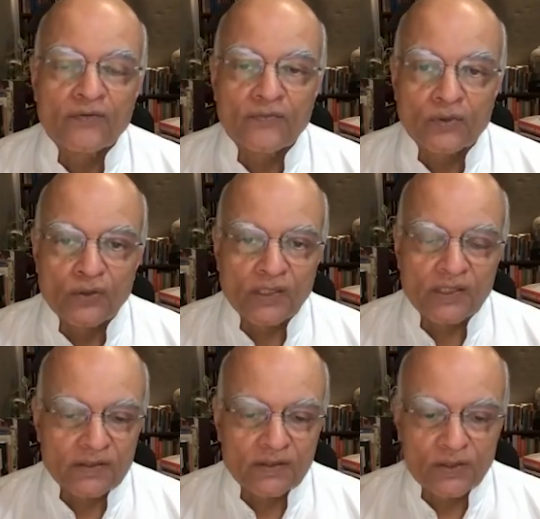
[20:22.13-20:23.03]
if you look at
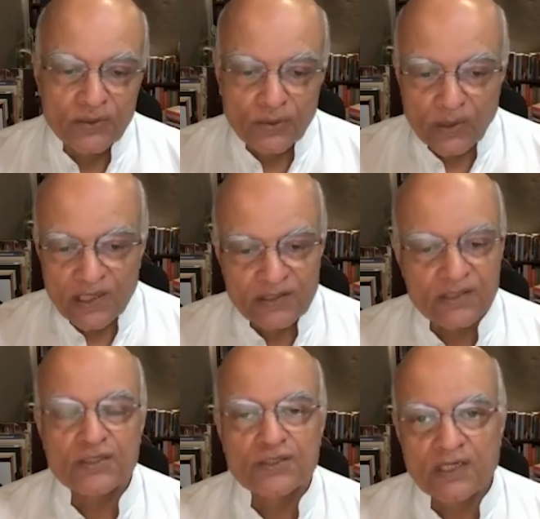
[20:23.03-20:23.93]
it, the US
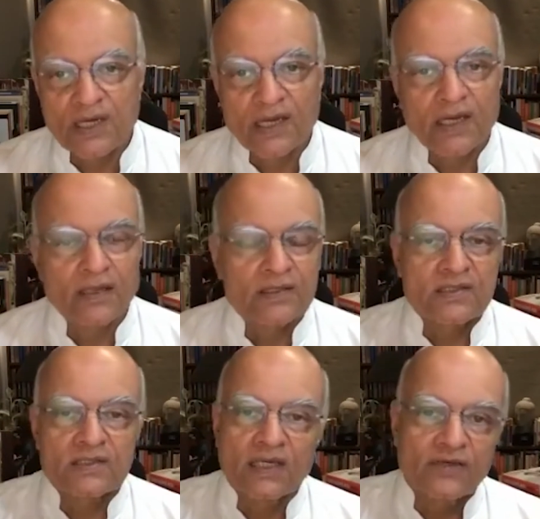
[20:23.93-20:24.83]
share
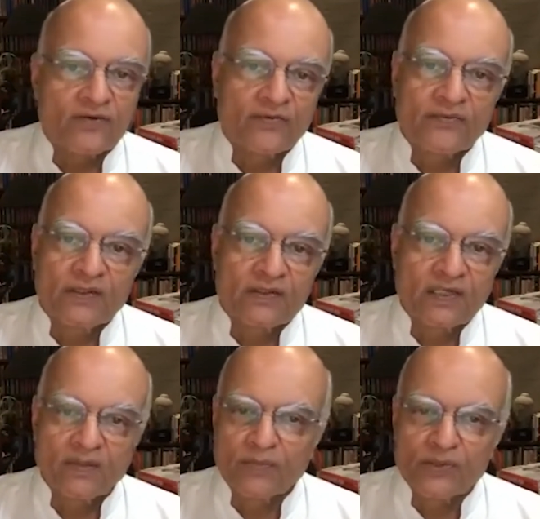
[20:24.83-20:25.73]
stayed roughly the same,